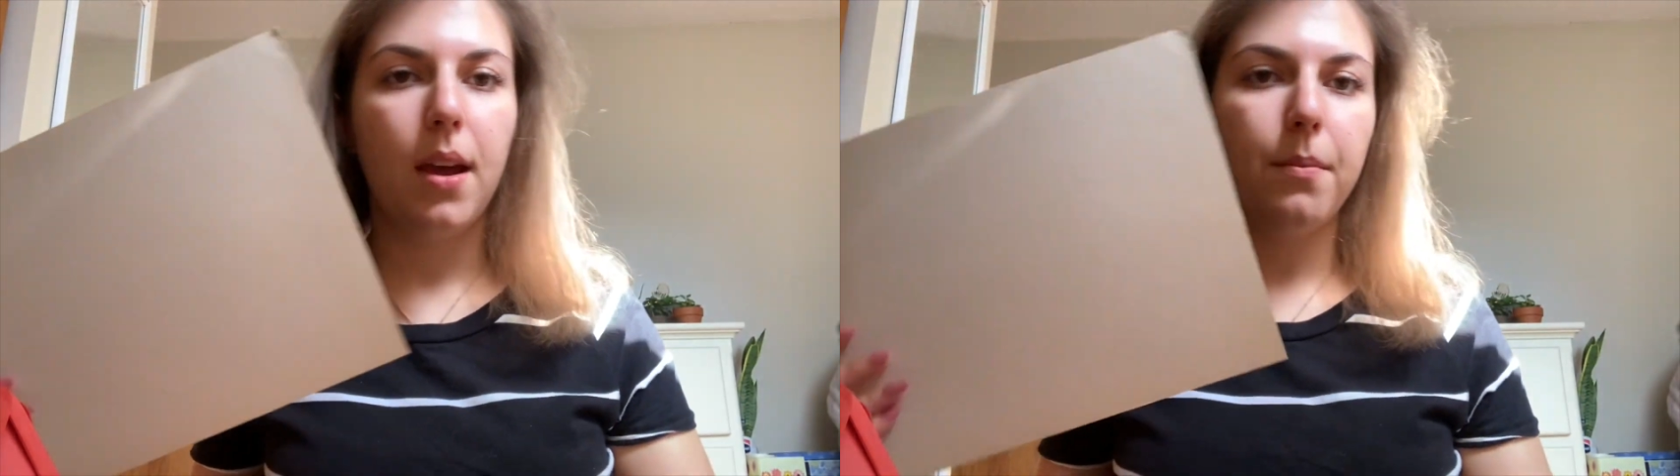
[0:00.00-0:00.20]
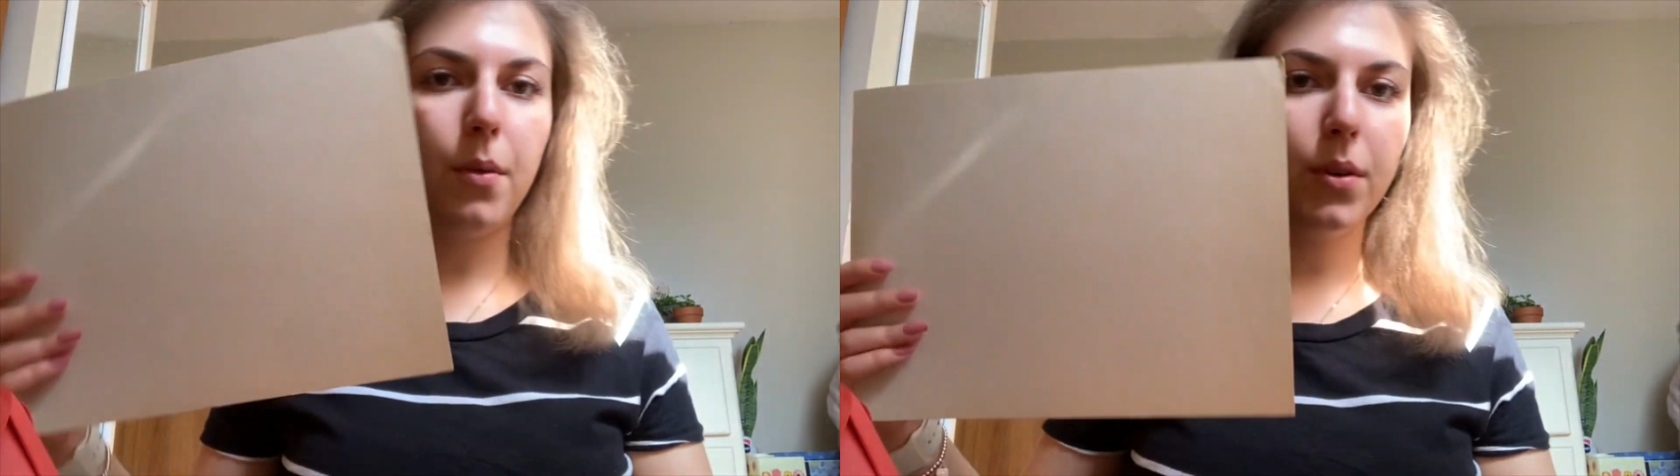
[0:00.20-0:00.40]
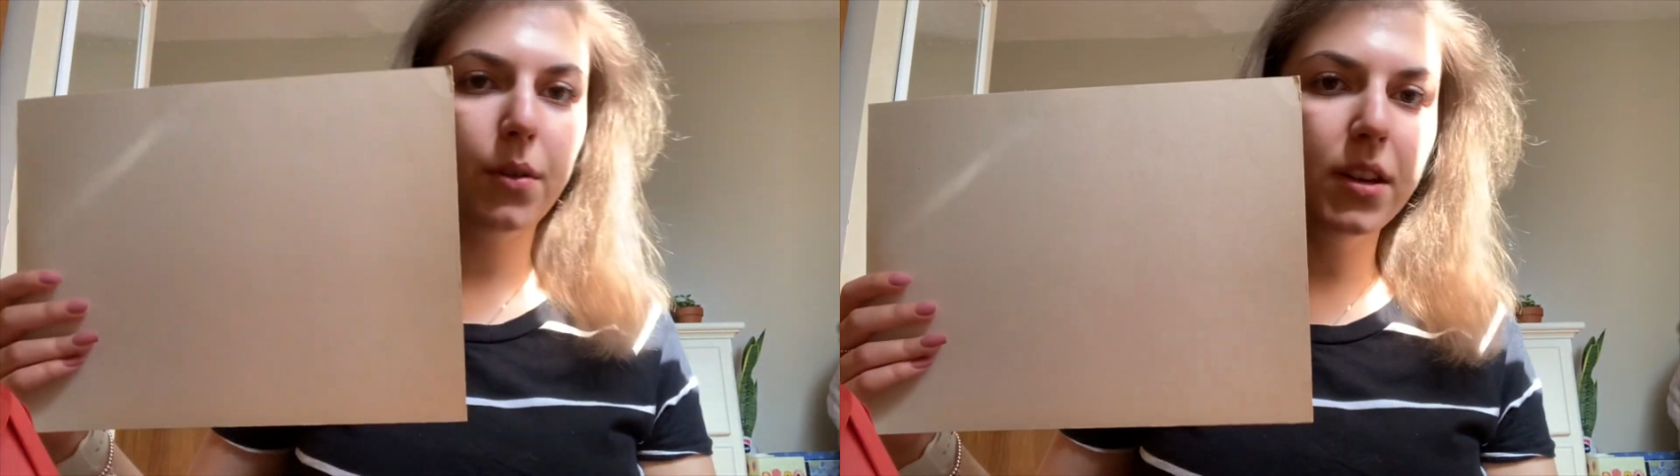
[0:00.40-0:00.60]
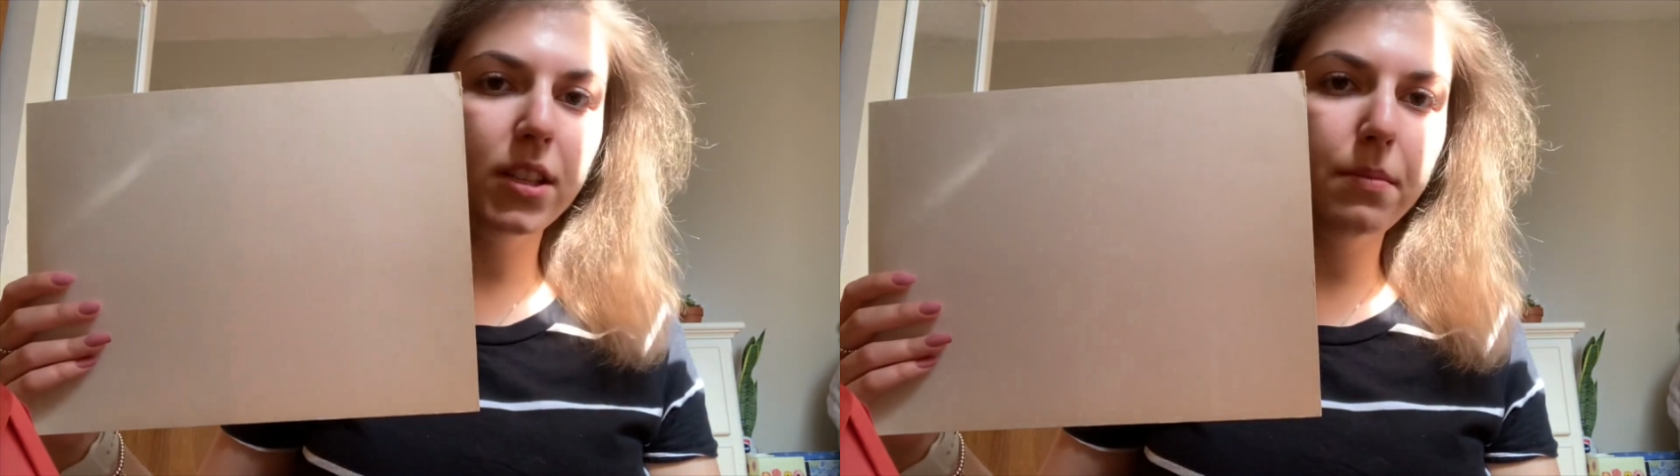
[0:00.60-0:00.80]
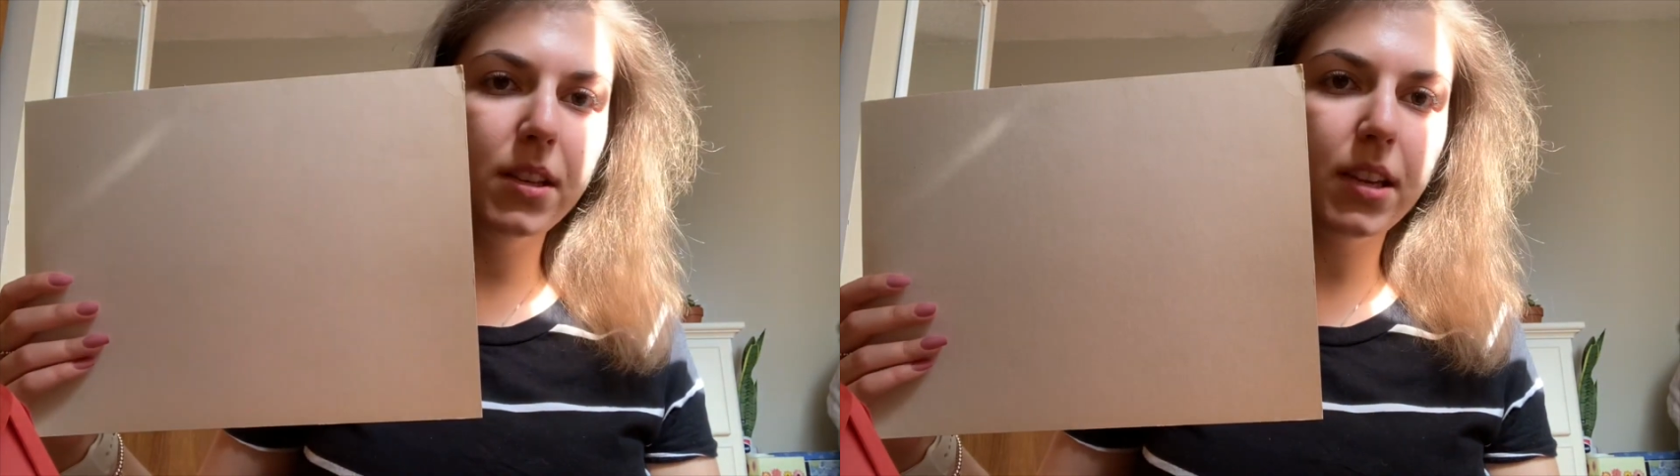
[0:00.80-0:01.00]
But we're going to
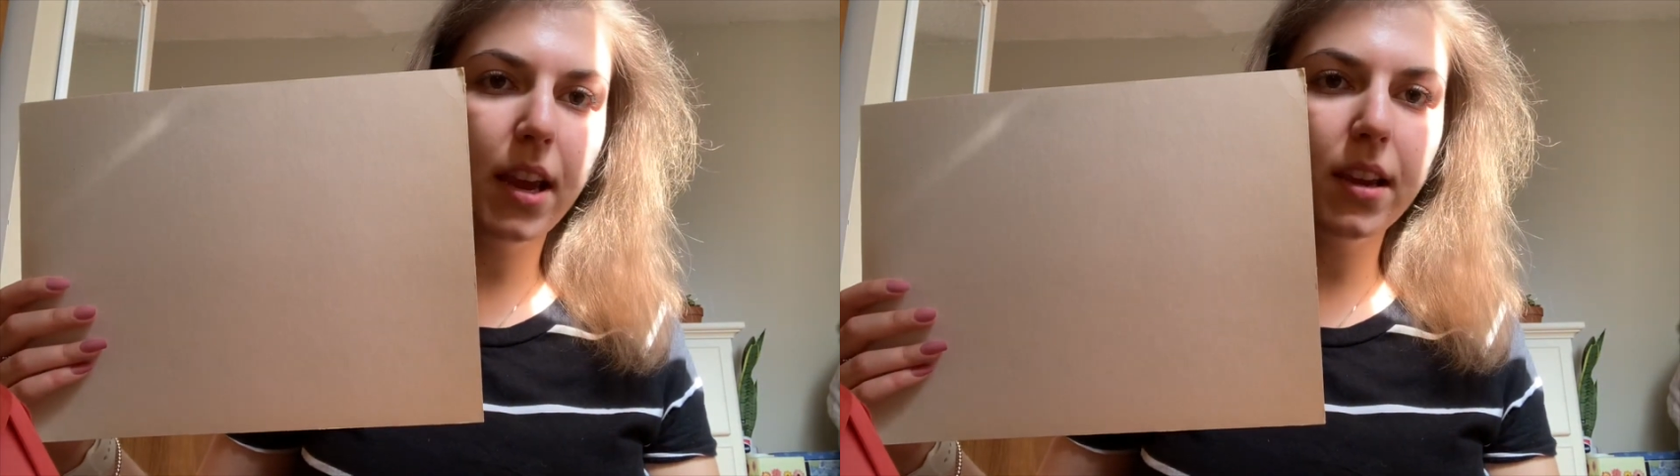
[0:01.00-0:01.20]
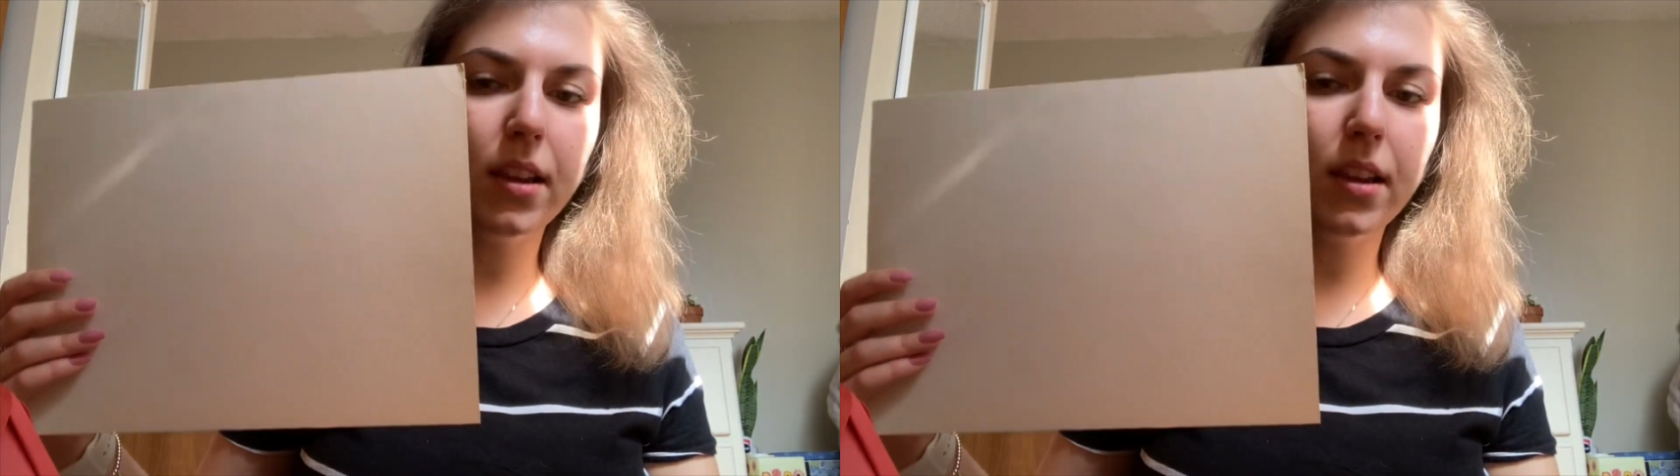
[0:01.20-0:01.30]
be taking